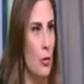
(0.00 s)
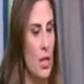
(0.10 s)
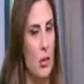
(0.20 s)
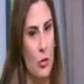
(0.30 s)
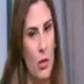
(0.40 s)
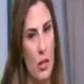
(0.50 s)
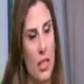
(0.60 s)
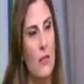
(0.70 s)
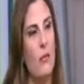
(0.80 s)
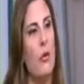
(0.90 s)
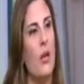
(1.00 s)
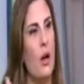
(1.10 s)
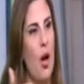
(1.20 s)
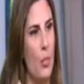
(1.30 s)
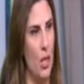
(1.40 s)
need to be ready for the
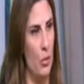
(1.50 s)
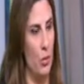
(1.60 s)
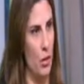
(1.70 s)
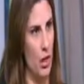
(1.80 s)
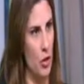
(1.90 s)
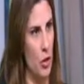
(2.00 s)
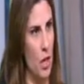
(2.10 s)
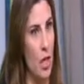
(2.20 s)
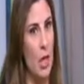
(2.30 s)
coming population.